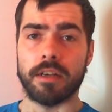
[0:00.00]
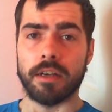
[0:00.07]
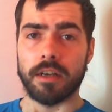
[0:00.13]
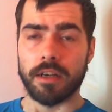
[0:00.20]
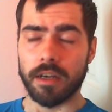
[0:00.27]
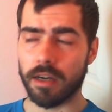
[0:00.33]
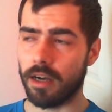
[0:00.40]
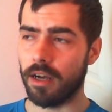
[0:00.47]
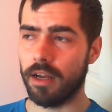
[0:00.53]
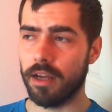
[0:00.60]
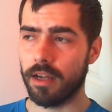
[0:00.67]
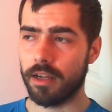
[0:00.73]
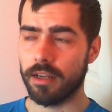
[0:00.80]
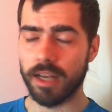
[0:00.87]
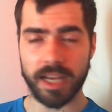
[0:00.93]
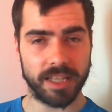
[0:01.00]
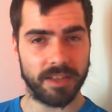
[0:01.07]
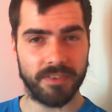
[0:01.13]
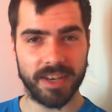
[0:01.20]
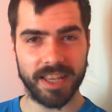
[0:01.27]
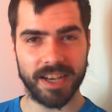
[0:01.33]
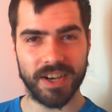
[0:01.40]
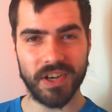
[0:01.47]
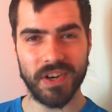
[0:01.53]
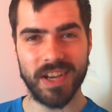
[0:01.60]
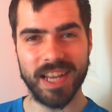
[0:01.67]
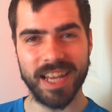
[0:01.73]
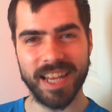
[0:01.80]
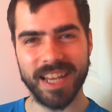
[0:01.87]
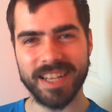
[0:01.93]
on. Like the video,
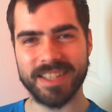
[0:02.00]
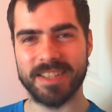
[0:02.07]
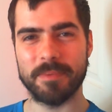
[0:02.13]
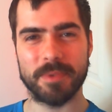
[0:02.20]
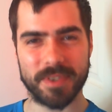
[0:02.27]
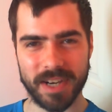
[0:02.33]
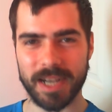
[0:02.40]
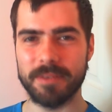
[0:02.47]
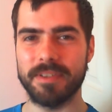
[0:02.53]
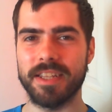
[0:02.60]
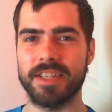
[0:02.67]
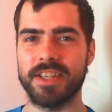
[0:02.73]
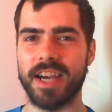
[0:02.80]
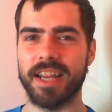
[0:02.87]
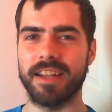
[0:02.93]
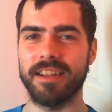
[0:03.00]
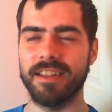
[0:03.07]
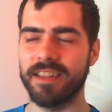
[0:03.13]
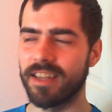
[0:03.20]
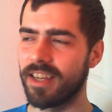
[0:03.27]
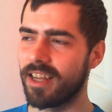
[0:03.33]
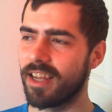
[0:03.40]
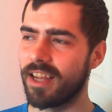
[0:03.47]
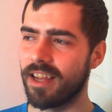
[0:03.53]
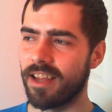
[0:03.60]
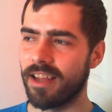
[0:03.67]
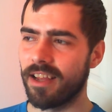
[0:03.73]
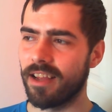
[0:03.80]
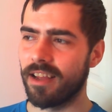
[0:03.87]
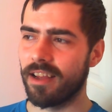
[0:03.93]
subscribe to the channel.
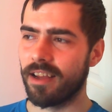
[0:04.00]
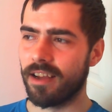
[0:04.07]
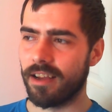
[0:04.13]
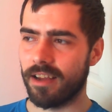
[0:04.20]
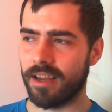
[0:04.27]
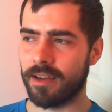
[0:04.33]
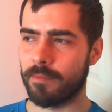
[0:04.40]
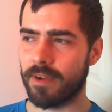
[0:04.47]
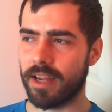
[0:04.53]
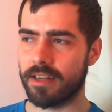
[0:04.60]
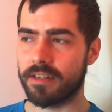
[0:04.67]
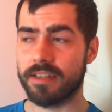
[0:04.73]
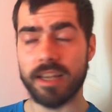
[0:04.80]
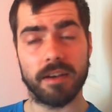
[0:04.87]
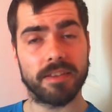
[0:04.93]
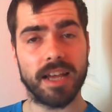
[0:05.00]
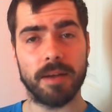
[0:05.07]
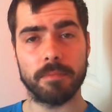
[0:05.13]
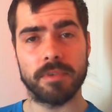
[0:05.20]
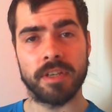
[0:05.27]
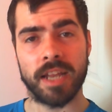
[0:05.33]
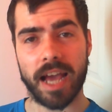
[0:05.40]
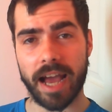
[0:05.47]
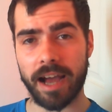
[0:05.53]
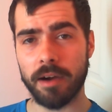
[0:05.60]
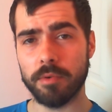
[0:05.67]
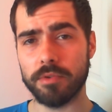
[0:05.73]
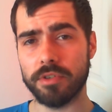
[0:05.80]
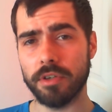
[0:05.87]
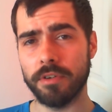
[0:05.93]
And man, Southampton
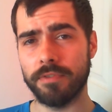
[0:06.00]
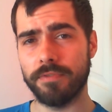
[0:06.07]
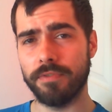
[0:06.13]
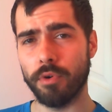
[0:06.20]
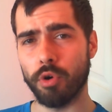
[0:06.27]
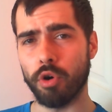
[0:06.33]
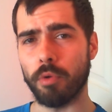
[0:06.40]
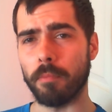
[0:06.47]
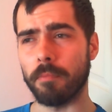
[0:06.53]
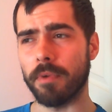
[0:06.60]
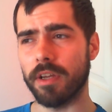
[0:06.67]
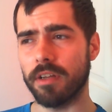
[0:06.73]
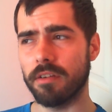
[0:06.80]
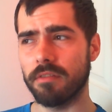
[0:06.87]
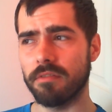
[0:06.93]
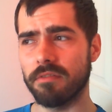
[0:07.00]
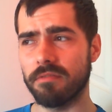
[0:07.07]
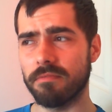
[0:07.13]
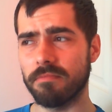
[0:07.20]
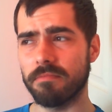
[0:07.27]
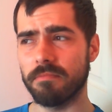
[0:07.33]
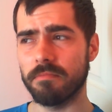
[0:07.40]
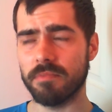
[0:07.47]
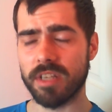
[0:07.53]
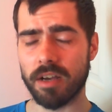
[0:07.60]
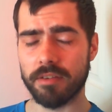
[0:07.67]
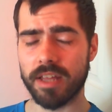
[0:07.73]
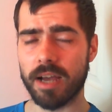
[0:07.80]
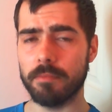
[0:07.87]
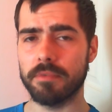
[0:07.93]
out of form.
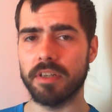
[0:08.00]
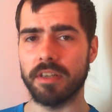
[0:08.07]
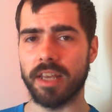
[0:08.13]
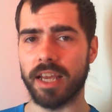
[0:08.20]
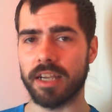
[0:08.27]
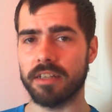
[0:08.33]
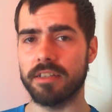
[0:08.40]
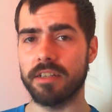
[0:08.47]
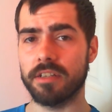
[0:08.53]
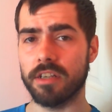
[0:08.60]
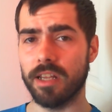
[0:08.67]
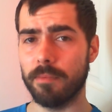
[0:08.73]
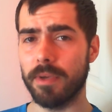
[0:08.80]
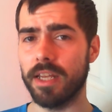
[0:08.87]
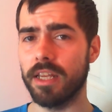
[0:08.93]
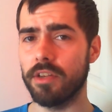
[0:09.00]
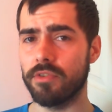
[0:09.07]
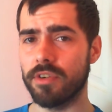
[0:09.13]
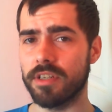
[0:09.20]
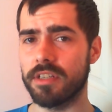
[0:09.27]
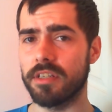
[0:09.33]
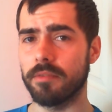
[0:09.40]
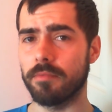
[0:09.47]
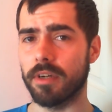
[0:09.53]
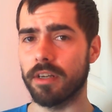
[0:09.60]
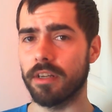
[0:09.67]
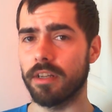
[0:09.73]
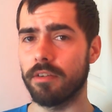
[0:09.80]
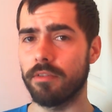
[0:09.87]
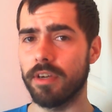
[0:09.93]
Southampton next. It's going to be an interesting one.
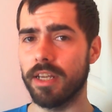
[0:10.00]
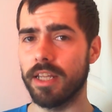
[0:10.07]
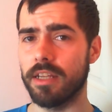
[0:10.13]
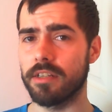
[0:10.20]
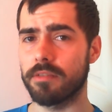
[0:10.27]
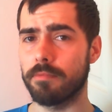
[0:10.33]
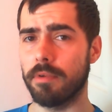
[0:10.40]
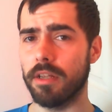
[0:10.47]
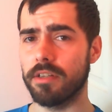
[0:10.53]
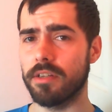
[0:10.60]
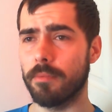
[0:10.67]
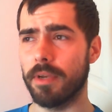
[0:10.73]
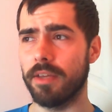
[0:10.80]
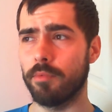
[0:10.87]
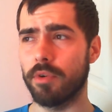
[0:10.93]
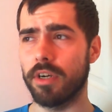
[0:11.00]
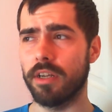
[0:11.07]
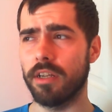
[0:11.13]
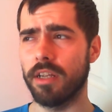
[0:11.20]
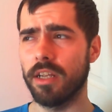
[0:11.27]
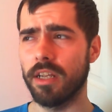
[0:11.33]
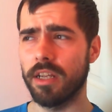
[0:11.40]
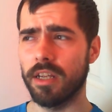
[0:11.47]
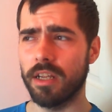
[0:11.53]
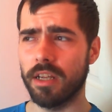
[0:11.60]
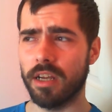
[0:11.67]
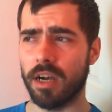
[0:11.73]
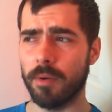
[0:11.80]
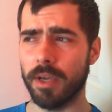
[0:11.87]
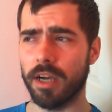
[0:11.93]
It really is. Plus, I believe are
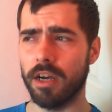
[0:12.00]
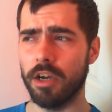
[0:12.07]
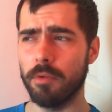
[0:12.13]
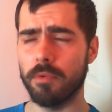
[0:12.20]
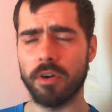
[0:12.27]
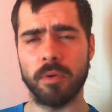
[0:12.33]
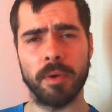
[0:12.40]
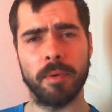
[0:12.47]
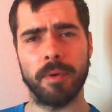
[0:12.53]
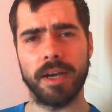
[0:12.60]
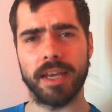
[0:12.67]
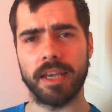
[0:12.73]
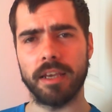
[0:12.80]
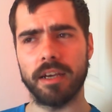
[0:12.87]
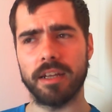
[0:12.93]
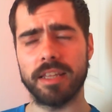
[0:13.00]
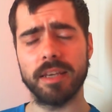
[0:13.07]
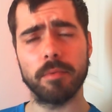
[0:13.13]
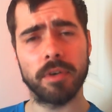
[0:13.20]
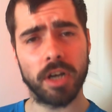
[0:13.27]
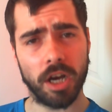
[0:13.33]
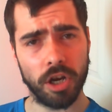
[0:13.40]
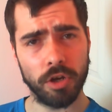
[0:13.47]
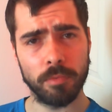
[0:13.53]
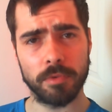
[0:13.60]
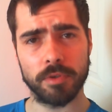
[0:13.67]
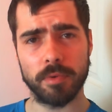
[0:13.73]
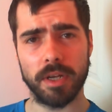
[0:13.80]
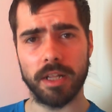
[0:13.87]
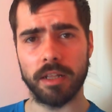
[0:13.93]
we at home or are we away? I think we're at home as
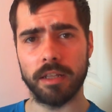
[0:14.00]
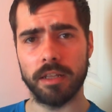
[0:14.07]
well.